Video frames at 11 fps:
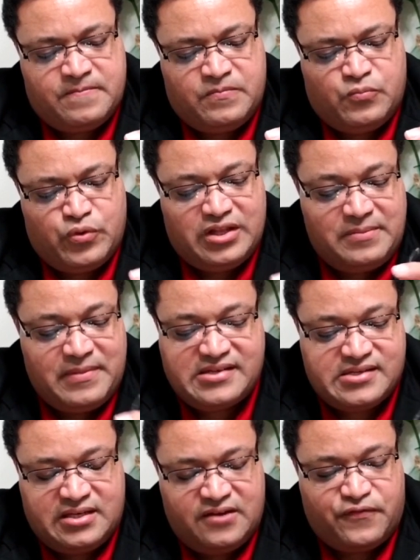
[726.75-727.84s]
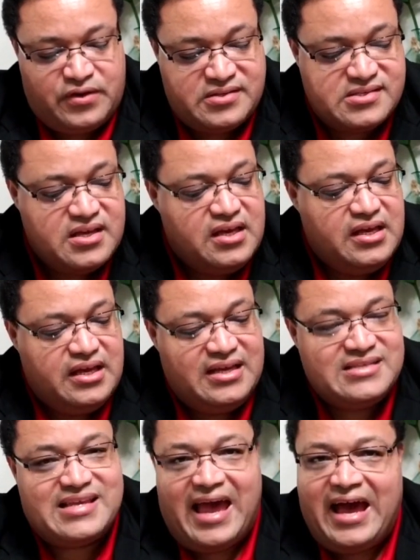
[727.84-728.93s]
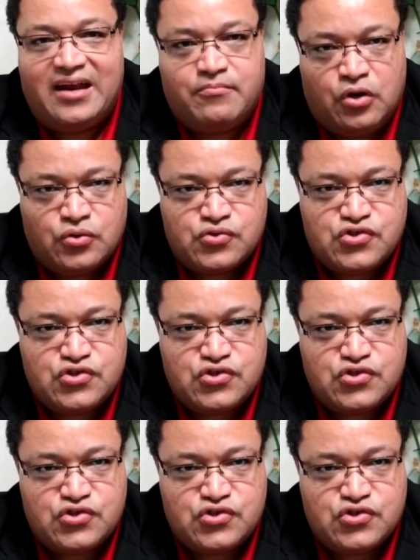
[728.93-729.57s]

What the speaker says: really makes a difference is Atmos.